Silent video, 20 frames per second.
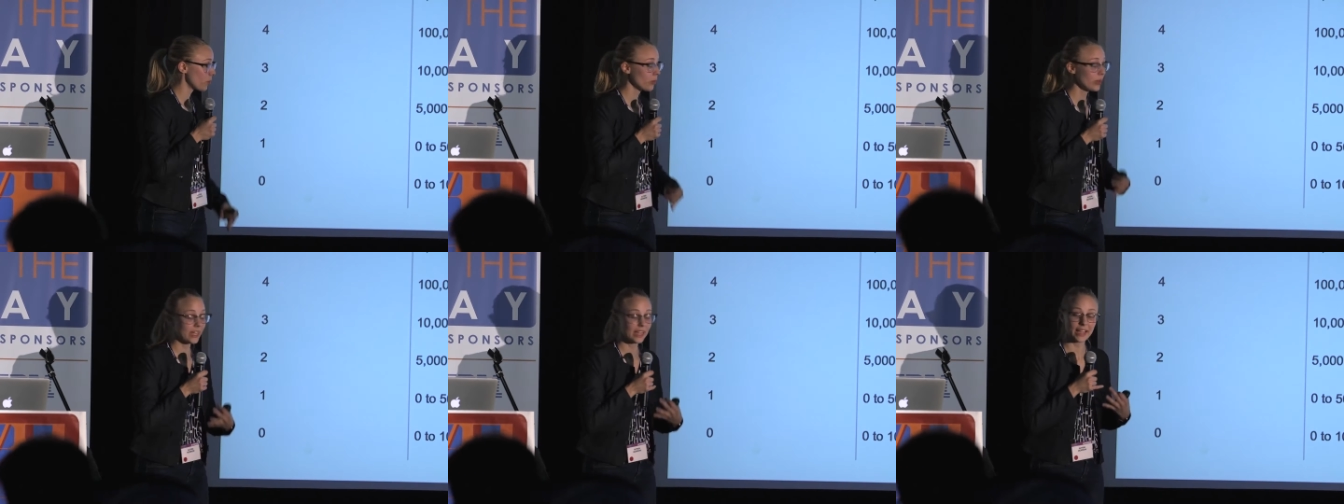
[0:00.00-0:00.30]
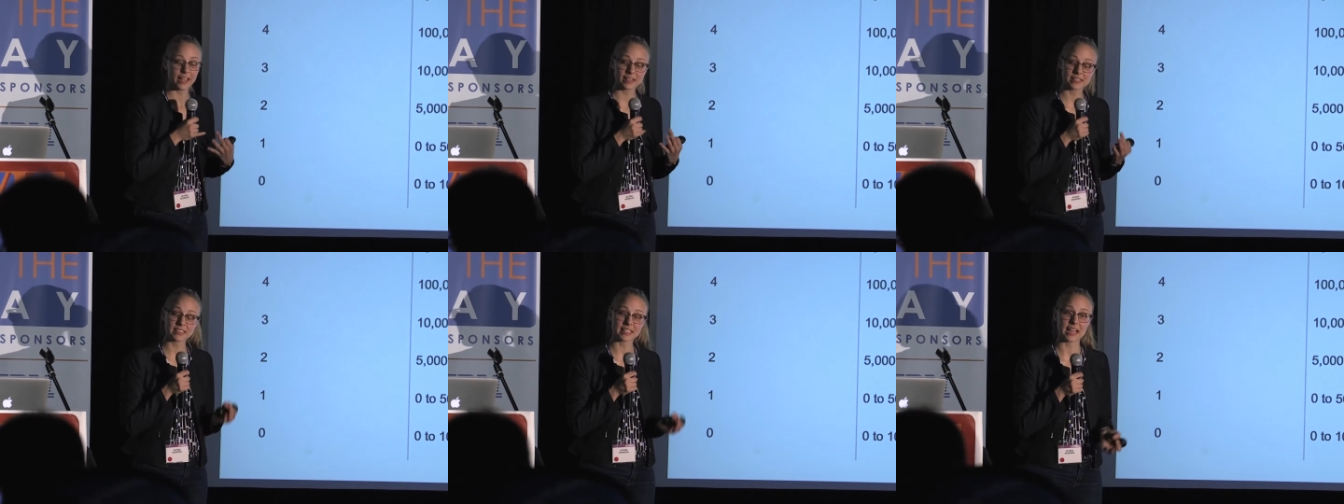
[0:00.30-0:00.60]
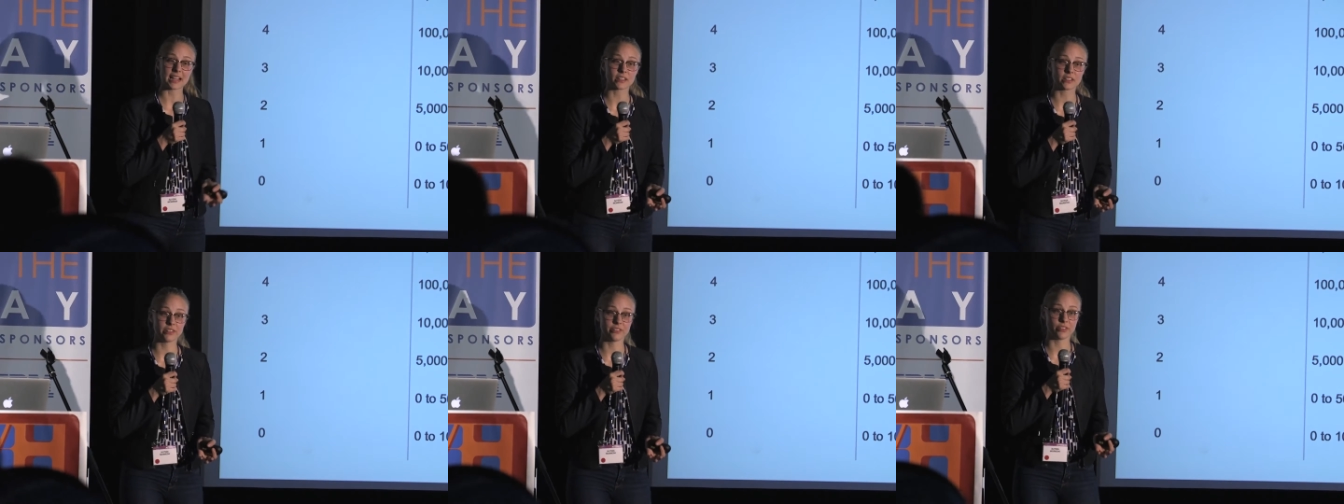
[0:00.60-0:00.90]
we can't
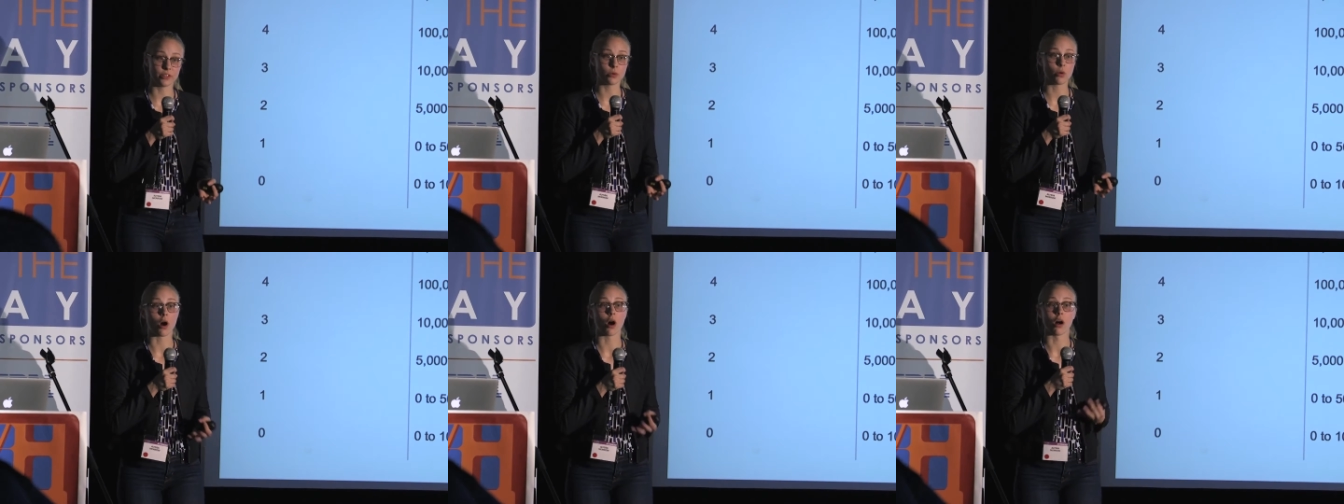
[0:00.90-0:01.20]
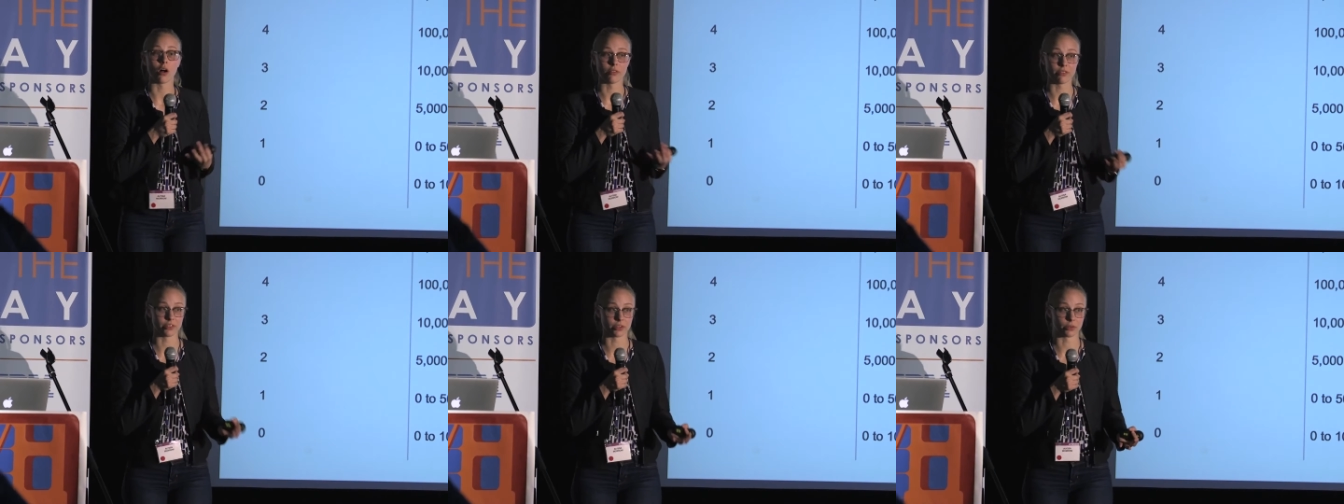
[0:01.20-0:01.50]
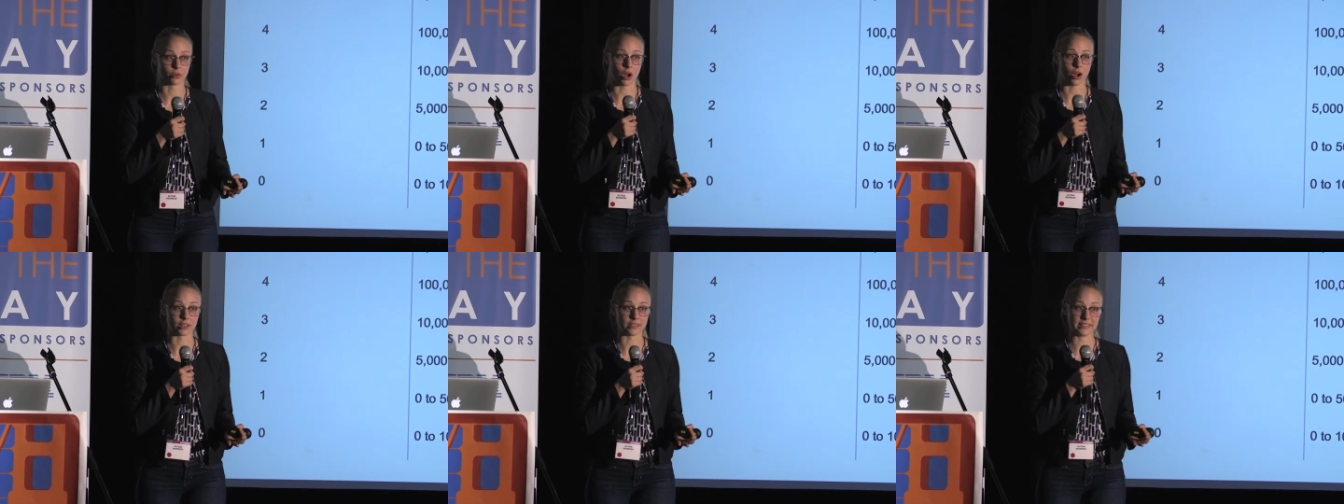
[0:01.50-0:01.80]
exactly view all of the
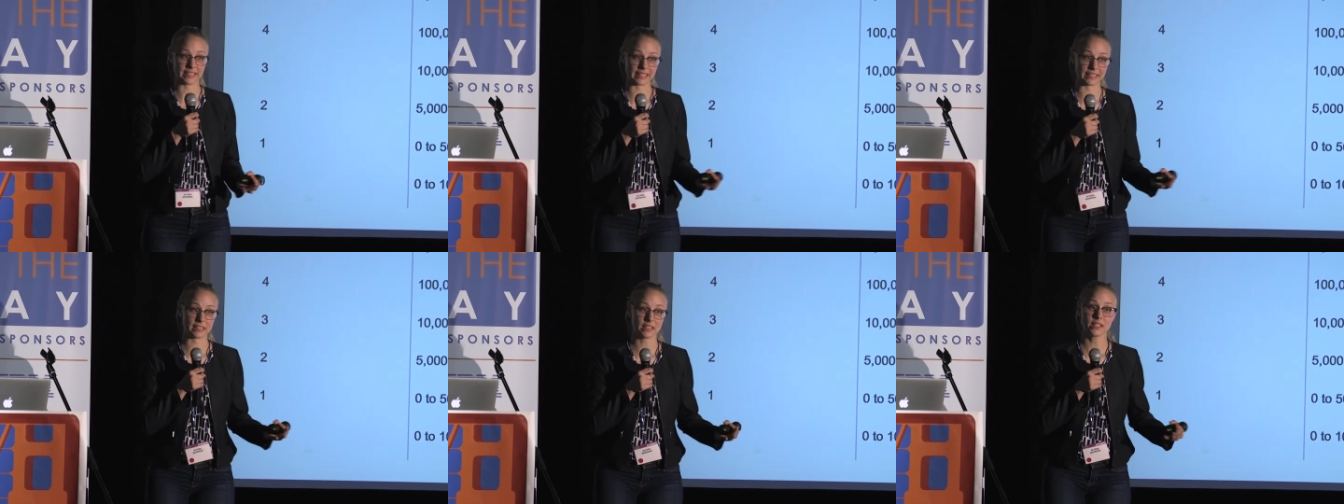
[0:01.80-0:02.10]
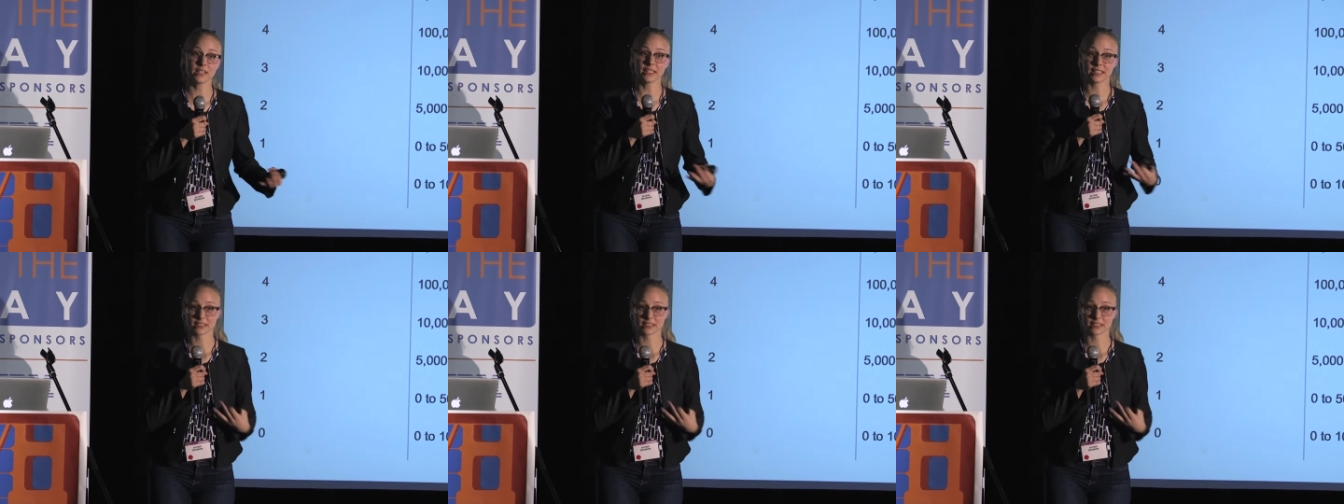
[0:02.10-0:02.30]
raw data.